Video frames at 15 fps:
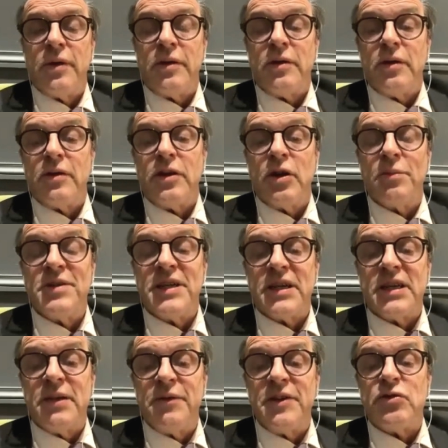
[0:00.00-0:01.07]
the
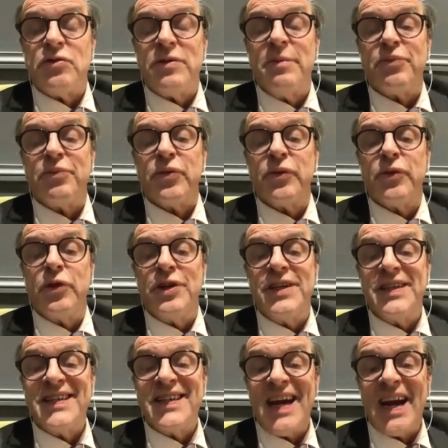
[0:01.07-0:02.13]
objective is to improve the
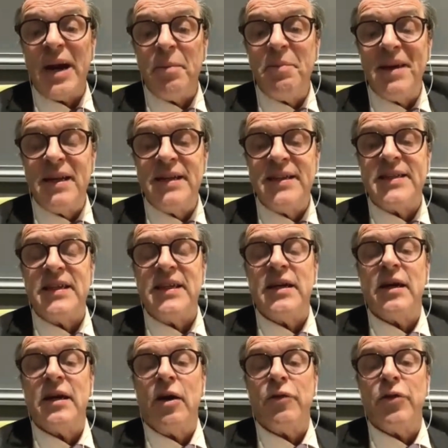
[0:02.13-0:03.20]
desirability
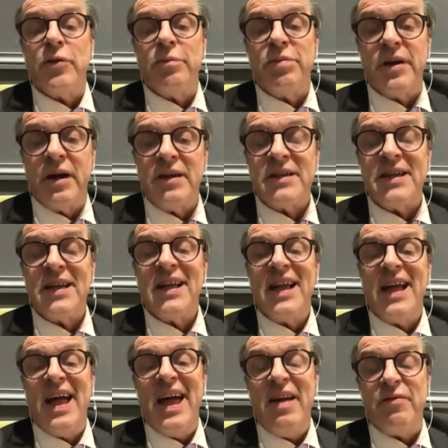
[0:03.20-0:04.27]
of the brand
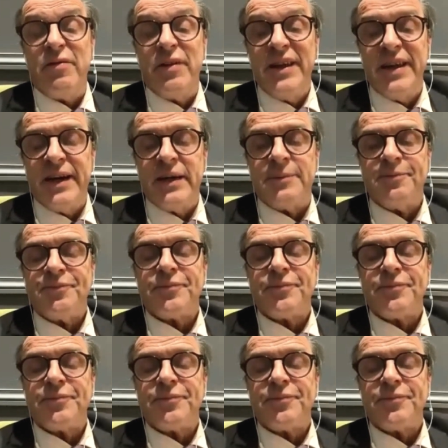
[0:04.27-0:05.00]
every year.